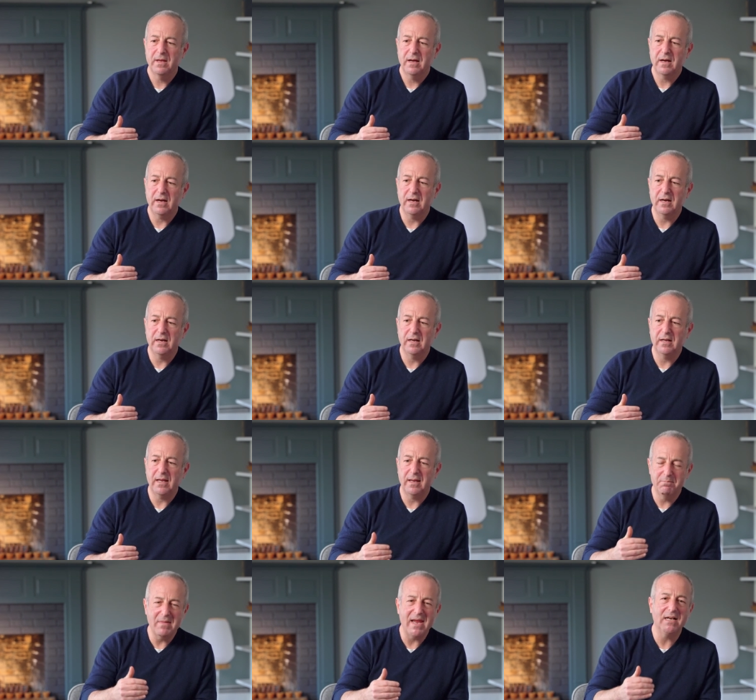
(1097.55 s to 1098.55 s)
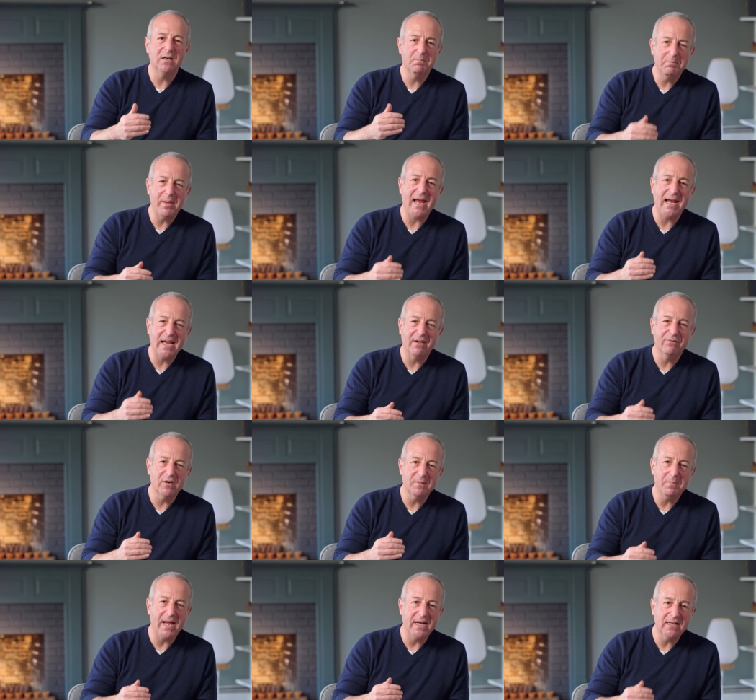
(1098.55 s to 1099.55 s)
uh, and made him pay every
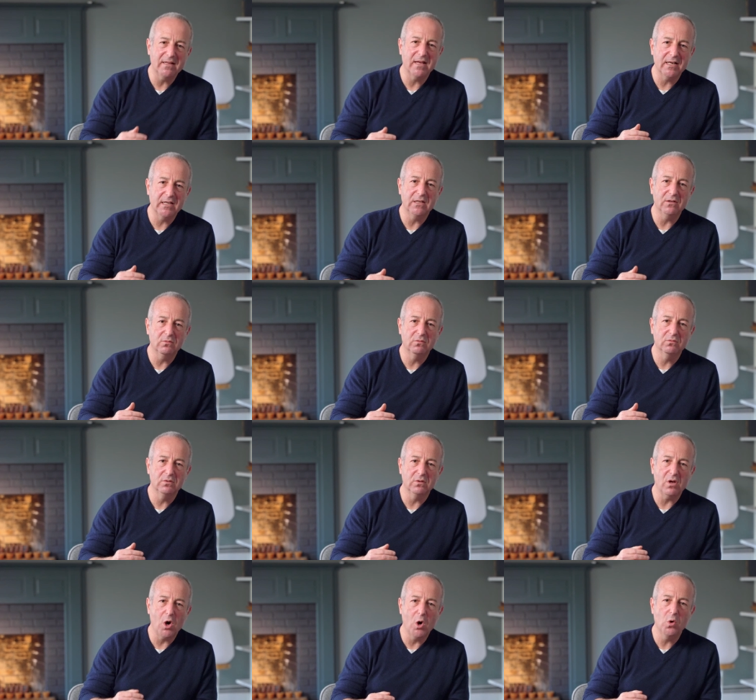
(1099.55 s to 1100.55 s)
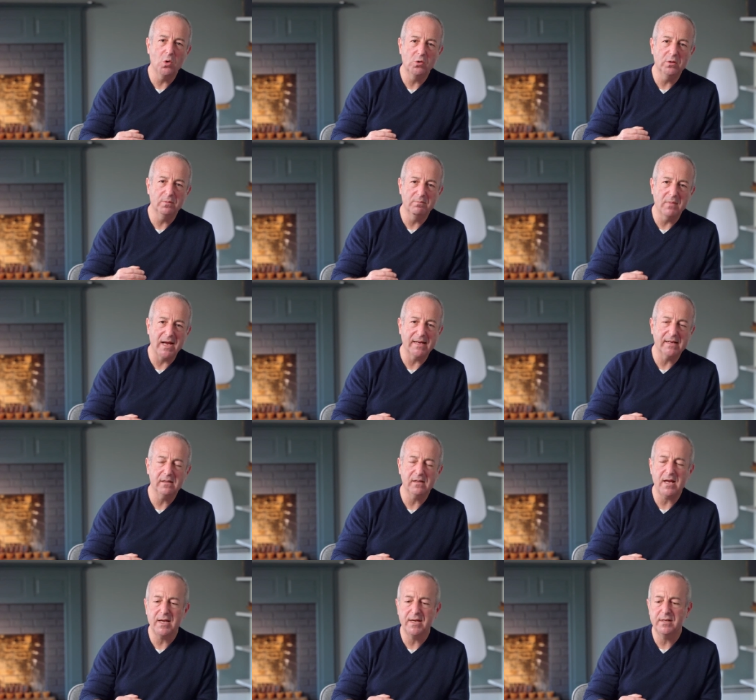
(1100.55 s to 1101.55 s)
penny that he owed my
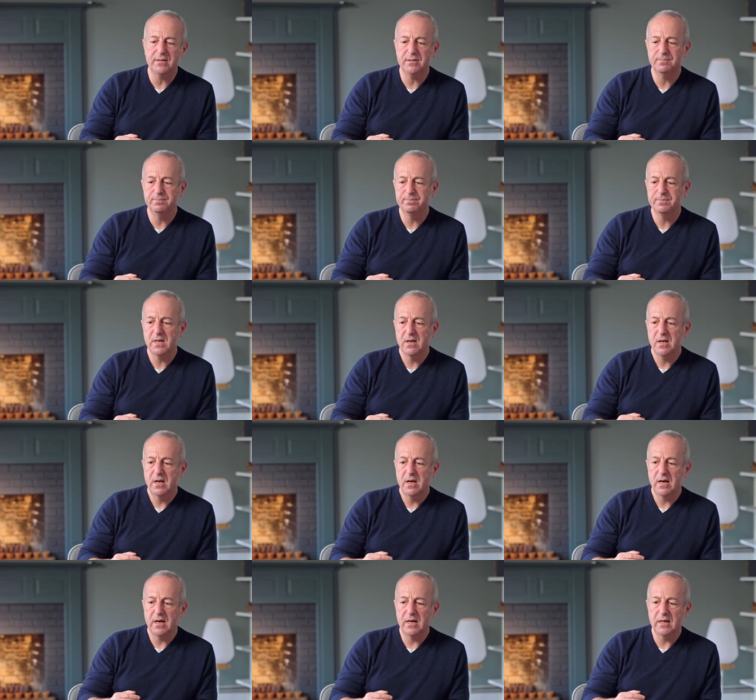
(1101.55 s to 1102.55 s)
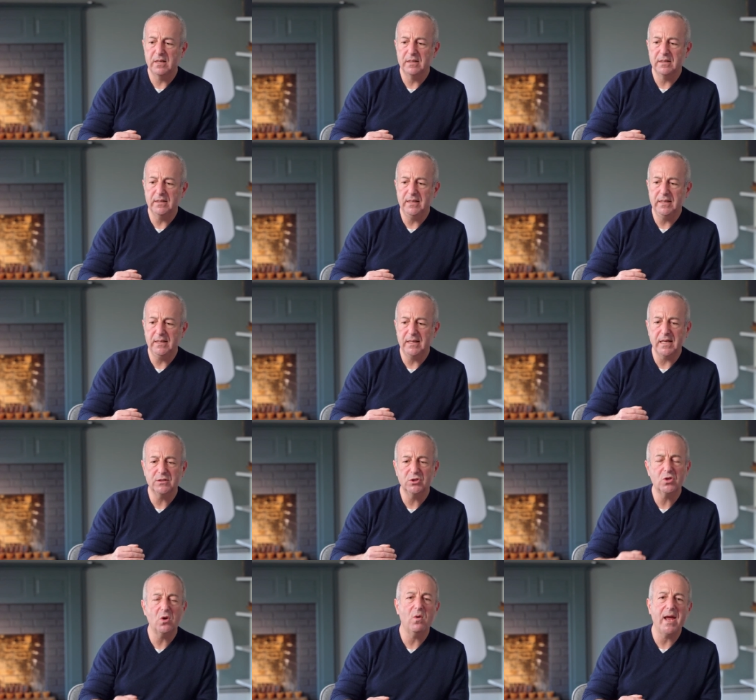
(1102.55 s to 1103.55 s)
client uh, he got
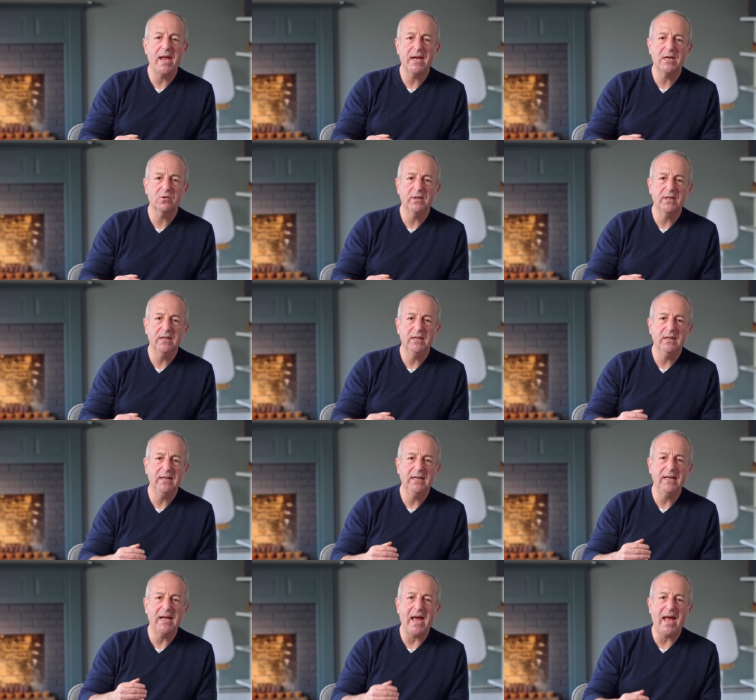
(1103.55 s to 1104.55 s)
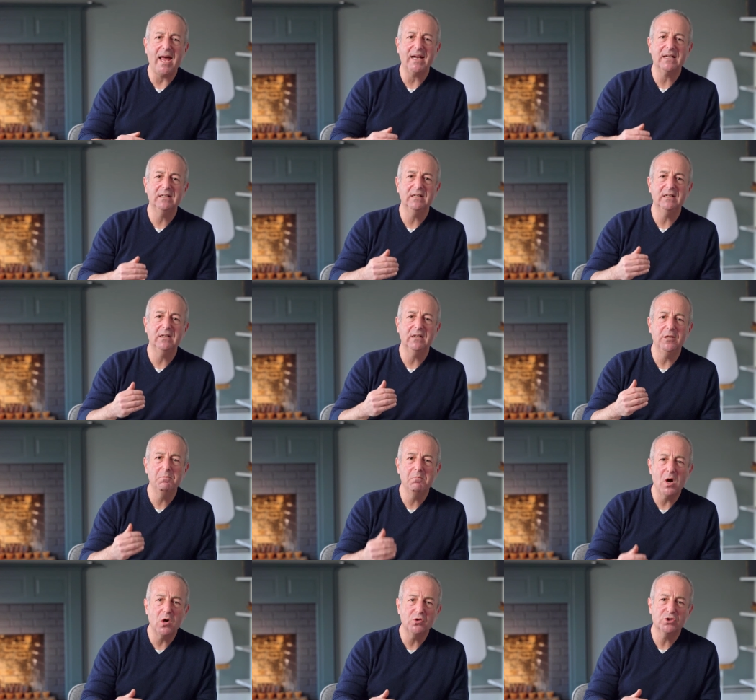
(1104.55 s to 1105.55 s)
so angry, he acted
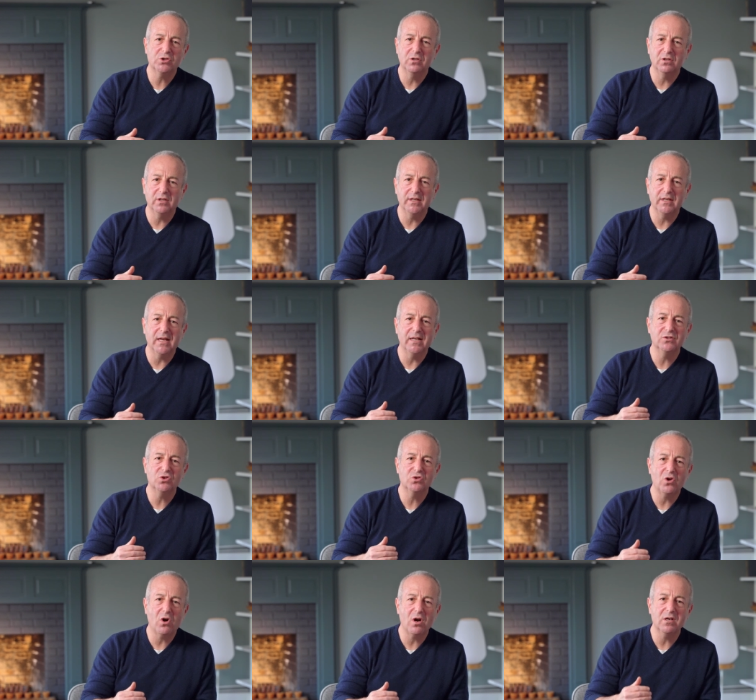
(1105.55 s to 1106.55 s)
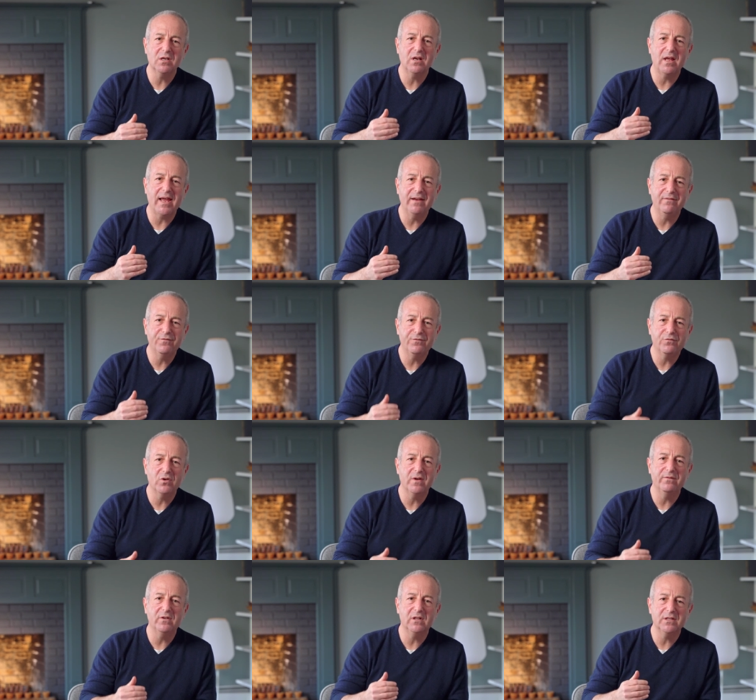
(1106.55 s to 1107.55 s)
emotionally and started a
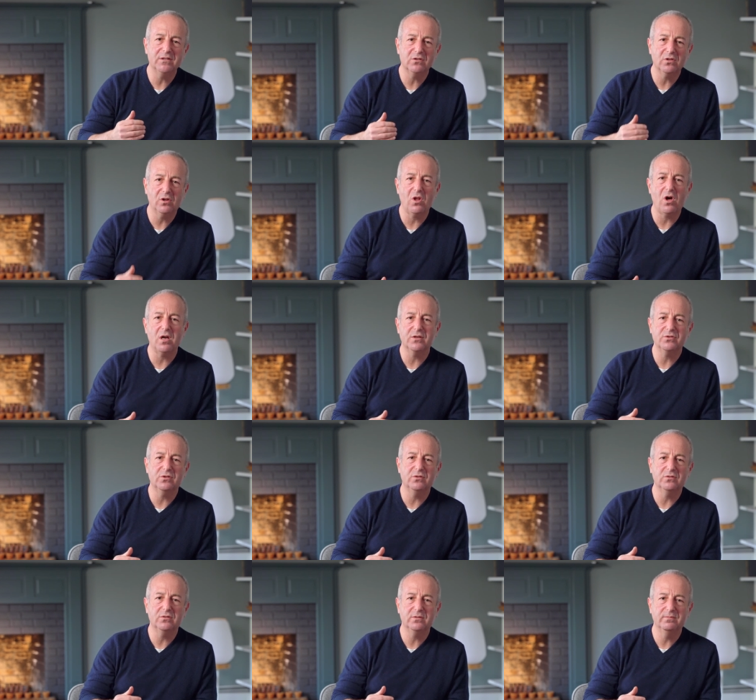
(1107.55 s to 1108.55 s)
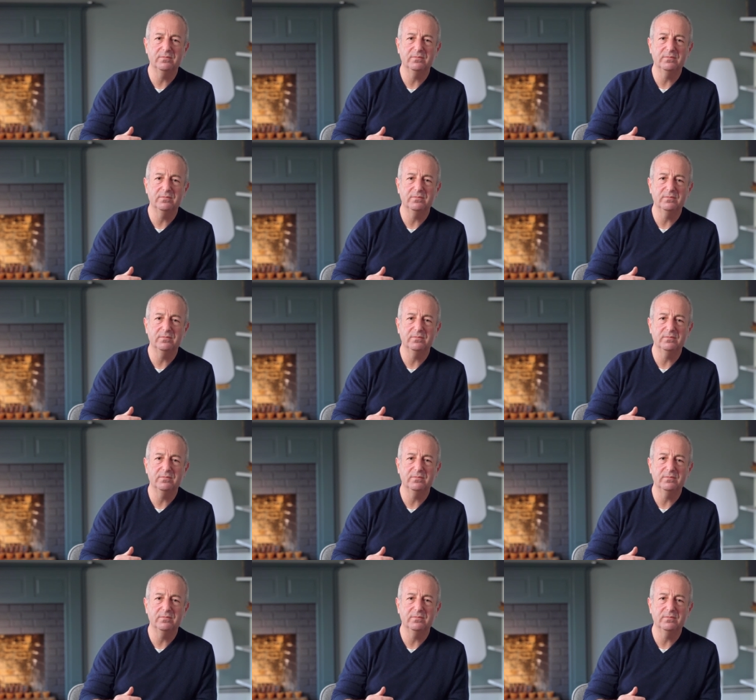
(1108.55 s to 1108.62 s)
frivolous lawsuit.